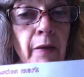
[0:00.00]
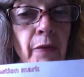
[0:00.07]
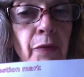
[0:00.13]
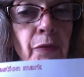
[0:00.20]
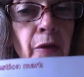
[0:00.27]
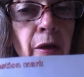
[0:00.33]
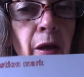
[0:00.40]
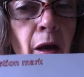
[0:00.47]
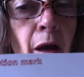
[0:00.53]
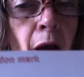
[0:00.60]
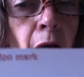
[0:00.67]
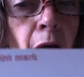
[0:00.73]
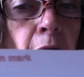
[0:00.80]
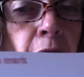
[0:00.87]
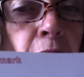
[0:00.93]
The
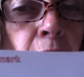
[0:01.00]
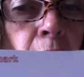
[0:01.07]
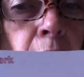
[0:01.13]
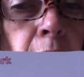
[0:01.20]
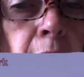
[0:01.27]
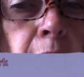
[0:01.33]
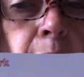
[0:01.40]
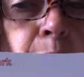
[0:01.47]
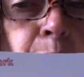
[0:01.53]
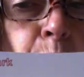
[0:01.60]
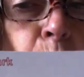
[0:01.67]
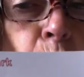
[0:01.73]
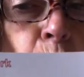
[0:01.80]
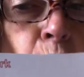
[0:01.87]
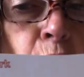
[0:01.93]
other
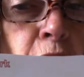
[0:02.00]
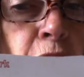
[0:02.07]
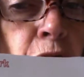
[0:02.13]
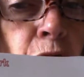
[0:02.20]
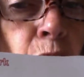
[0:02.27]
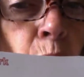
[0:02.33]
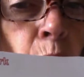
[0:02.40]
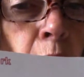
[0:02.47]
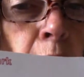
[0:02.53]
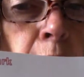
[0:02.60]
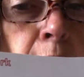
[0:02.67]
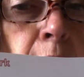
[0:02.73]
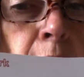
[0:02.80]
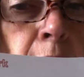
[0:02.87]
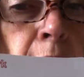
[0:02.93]
important
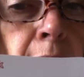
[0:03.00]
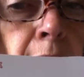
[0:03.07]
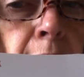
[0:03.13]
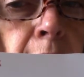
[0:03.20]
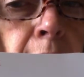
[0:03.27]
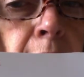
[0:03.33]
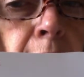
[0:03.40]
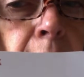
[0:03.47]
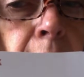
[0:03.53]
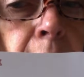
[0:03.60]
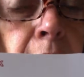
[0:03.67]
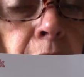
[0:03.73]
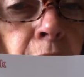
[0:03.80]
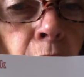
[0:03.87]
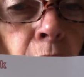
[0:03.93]
one
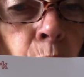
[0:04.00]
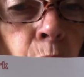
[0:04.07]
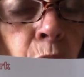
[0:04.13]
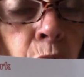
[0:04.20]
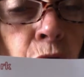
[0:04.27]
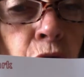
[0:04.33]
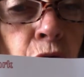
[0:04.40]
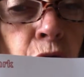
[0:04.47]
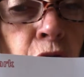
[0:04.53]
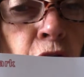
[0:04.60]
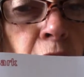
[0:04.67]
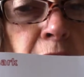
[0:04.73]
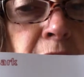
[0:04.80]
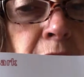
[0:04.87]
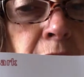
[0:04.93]
that we'll do
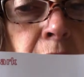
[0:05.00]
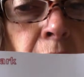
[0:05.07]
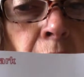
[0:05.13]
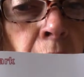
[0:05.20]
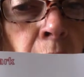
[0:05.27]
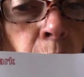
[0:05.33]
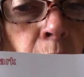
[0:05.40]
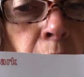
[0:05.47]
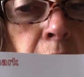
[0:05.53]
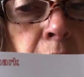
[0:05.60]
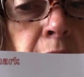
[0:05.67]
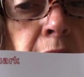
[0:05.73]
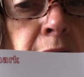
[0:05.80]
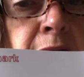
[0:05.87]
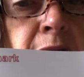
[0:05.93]
just now
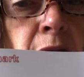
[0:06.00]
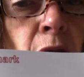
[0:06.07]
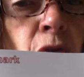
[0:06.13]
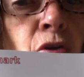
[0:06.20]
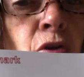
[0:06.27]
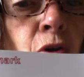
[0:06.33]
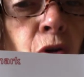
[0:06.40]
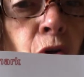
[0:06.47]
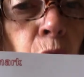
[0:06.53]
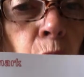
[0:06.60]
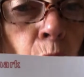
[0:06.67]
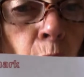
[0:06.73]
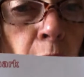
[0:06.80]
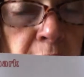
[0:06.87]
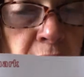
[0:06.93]
is the
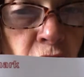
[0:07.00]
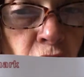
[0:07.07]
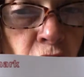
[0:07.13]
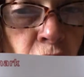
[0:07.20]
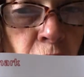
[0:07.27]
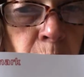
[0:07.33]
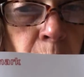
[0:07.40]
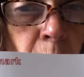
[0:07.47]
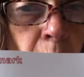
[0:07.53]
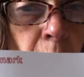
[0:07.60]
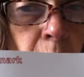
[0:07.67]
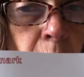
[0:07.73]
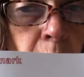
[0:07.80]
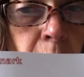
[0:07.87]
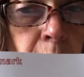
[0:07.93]
question
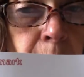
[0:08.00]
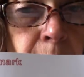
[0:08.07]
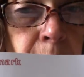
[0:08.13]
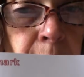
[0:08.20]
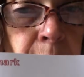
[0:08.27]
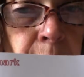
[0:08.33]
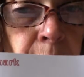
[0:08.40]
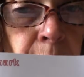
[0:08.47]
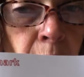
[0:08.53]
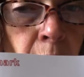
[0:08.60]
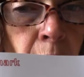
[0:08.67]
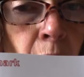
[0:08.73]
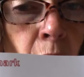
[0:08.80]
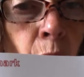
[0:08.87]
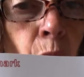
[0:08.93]
mark.
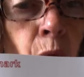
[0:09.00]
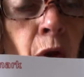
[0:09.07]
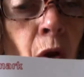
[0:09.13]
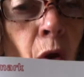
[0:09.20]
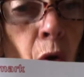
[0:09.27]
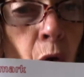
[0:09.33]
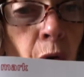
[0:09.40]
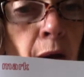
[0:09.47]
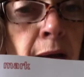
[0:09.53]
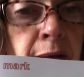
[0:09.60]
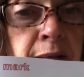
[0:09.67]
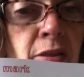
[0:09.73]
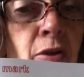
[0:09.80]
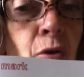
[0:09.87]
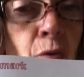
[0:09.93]
We all
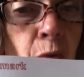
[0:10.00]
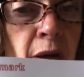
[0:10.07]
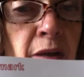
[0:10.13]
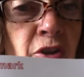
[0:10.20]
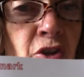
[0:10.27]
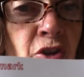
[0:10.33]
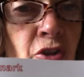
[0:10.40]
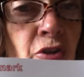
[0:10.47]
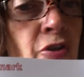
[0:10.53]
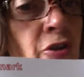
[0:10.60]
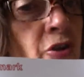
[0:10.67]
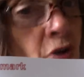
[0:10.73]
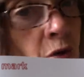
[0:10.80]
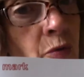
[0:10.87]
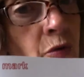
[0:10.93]
ask questions,
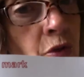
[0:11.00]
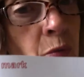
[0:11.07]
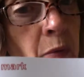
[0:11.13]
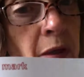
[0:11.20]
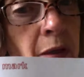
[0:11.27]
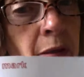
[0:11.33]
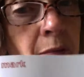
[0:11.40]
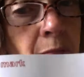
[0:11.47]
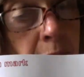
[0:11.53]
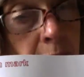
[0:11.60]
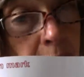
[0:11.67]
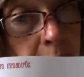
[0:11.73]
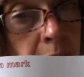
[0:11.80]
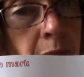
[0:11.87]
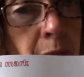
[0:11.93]
don't we?
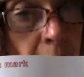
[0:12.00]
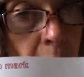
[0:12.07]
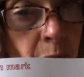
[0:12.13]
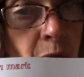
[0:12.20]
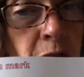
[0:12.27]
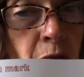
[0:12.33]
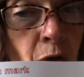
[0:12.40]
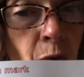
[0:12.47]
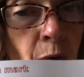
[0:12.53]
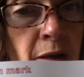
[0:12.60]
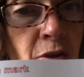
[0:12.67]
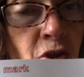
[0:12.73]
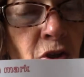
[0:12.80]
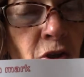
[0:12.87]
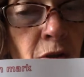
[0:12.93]
That was a
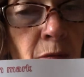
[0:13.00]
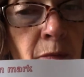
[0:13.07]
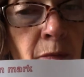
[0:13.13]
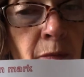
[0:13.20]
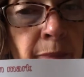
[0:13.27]
question.